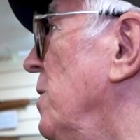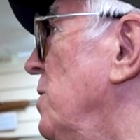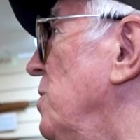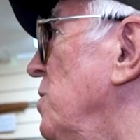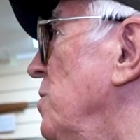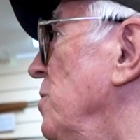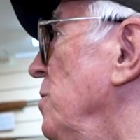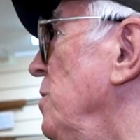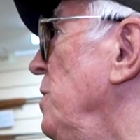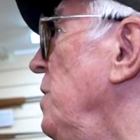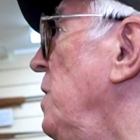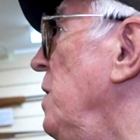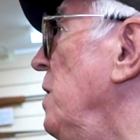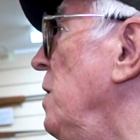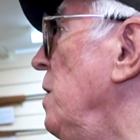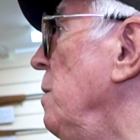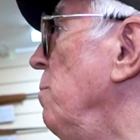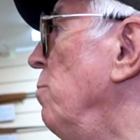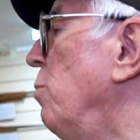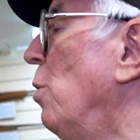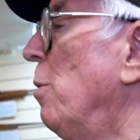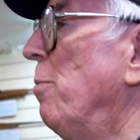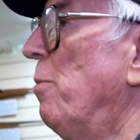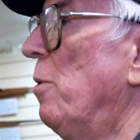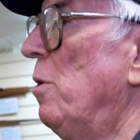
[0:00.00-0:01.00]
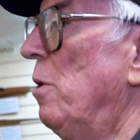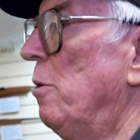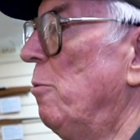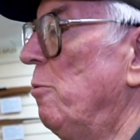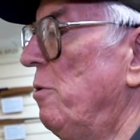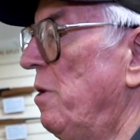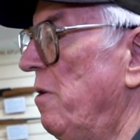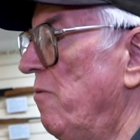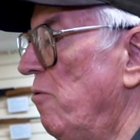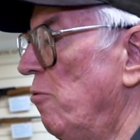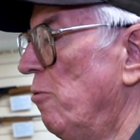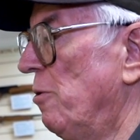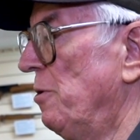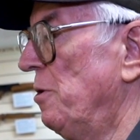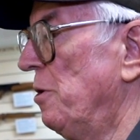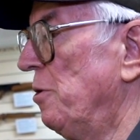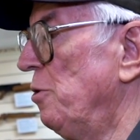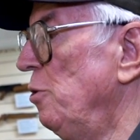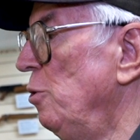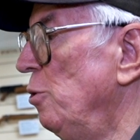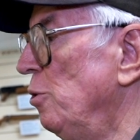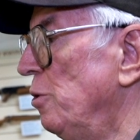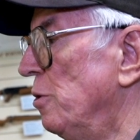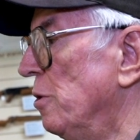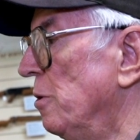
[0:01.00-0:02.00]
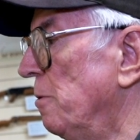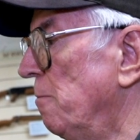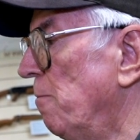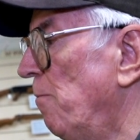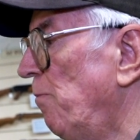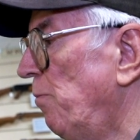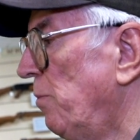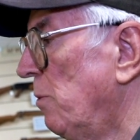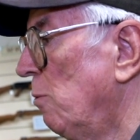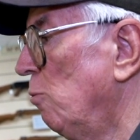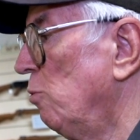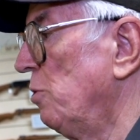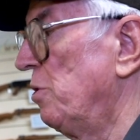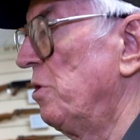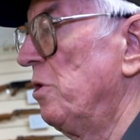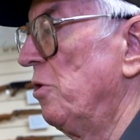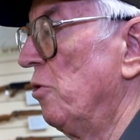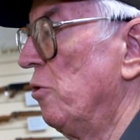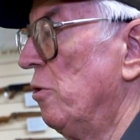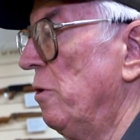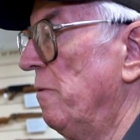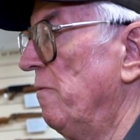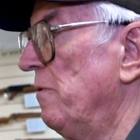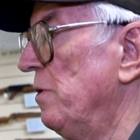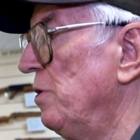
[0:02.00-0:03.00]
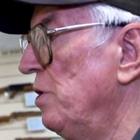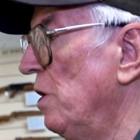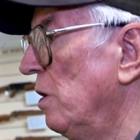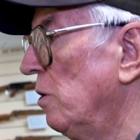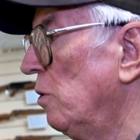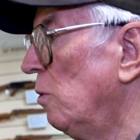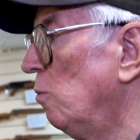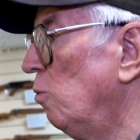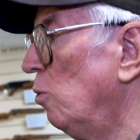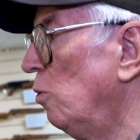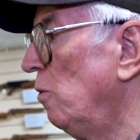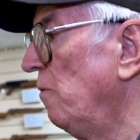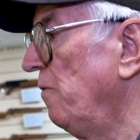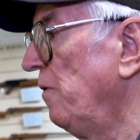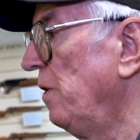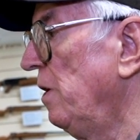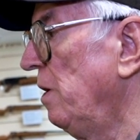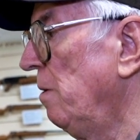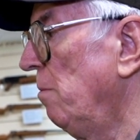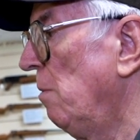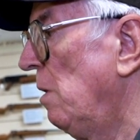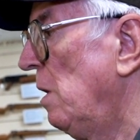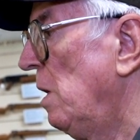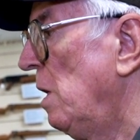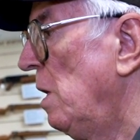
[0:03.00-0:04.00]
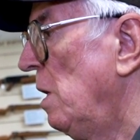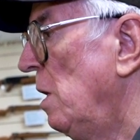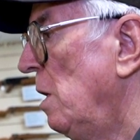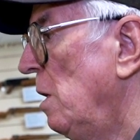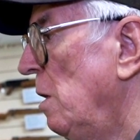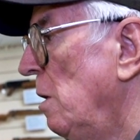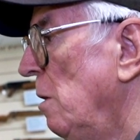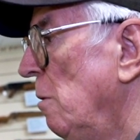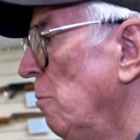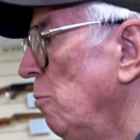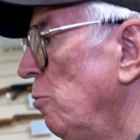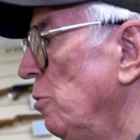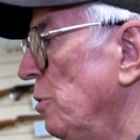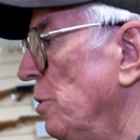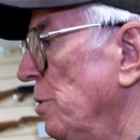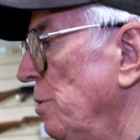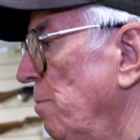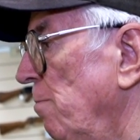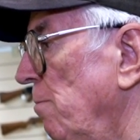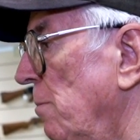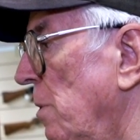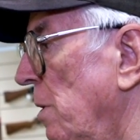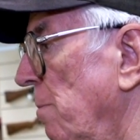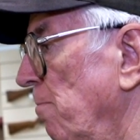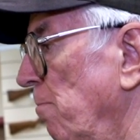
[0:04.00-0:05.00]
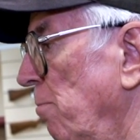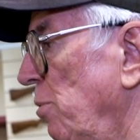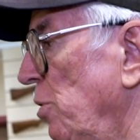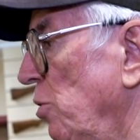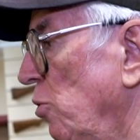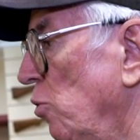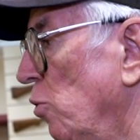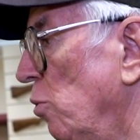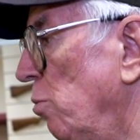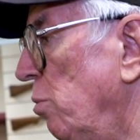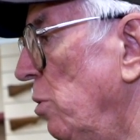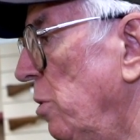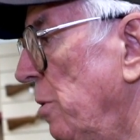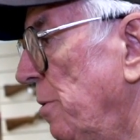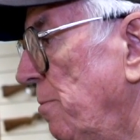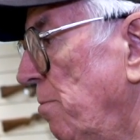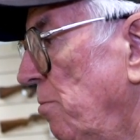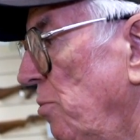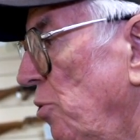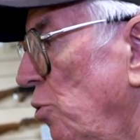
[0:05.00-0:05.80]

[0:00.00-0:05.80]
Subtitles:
exceedingly popular with everyone that used it. It was designed for jungle warfare. It was a pistol bullet,